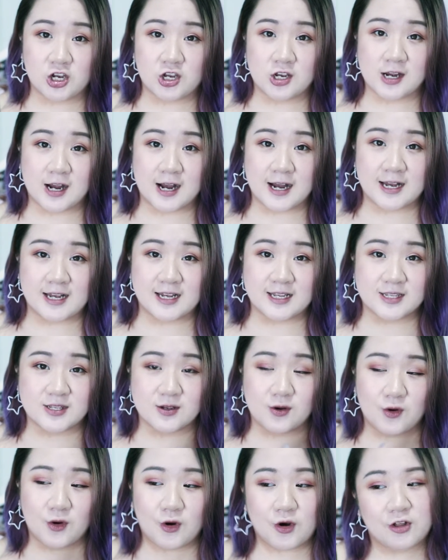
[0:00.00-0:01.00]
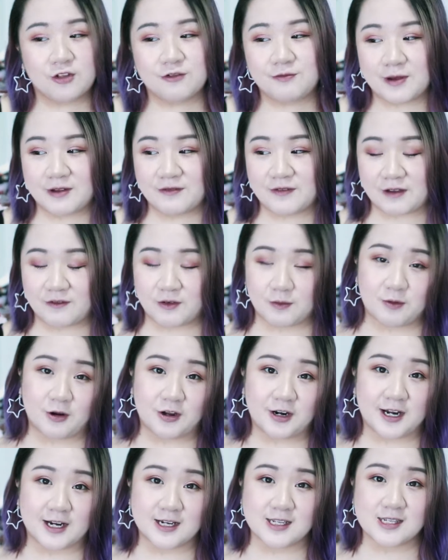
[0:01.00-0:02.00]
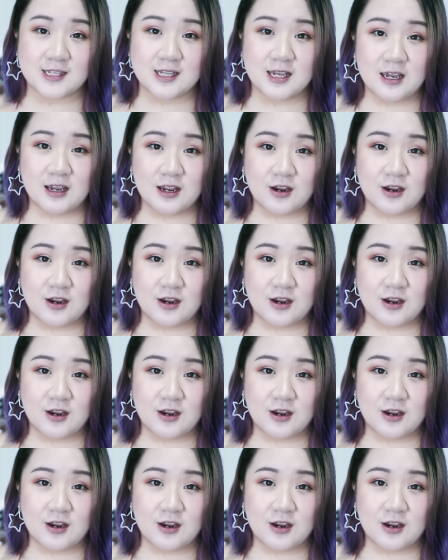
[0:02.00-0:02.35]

you guys all of my favorite products